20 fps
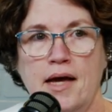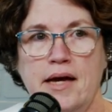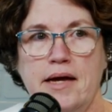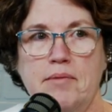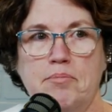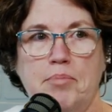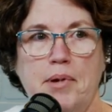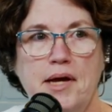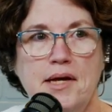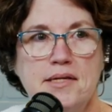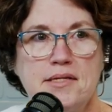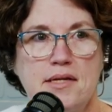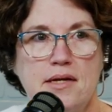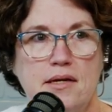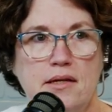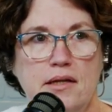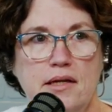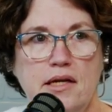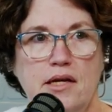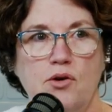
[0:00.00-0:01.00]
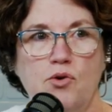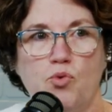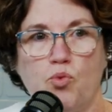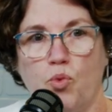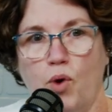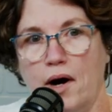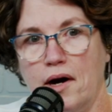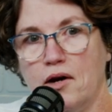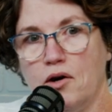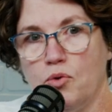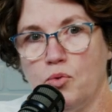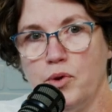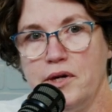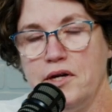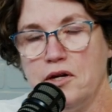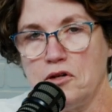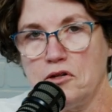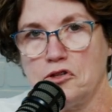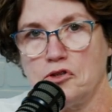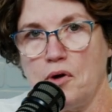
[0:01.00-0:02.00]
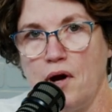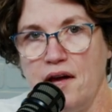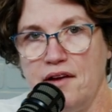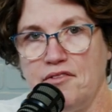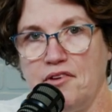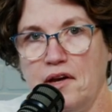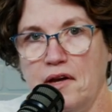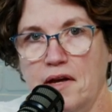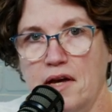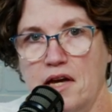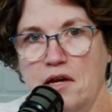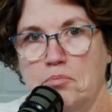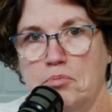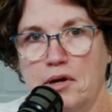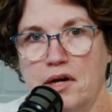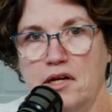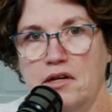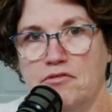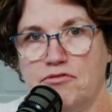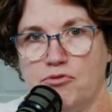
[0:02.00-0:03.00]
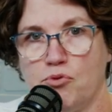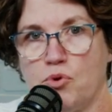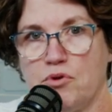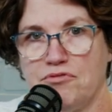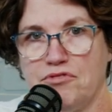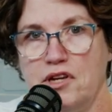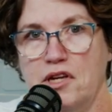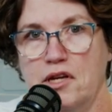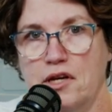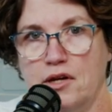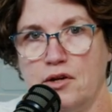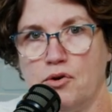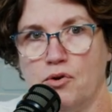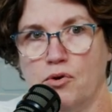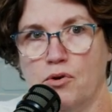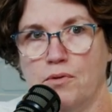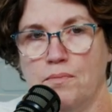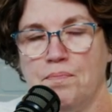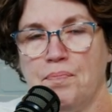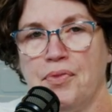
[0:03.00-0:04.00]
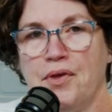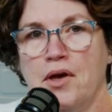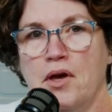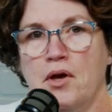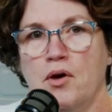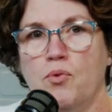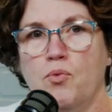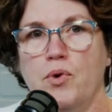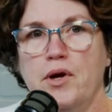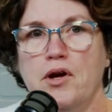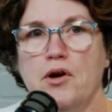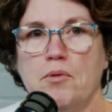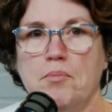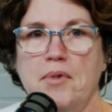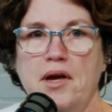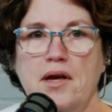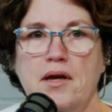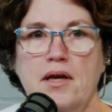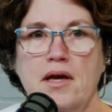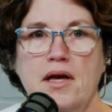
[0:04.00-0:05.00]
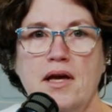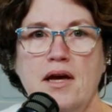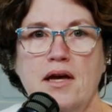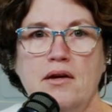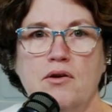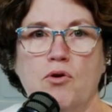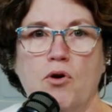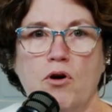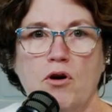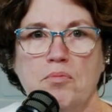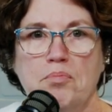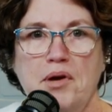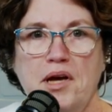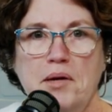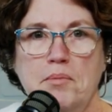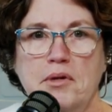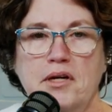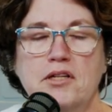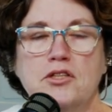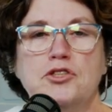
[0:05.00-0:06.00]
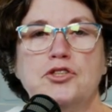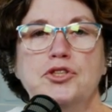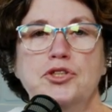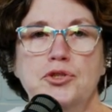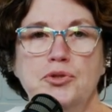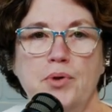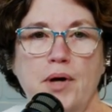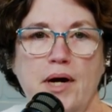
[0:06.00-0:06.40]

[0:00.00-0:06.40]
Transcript: and basically while we are driving a paid for vehicle we are making a car payment to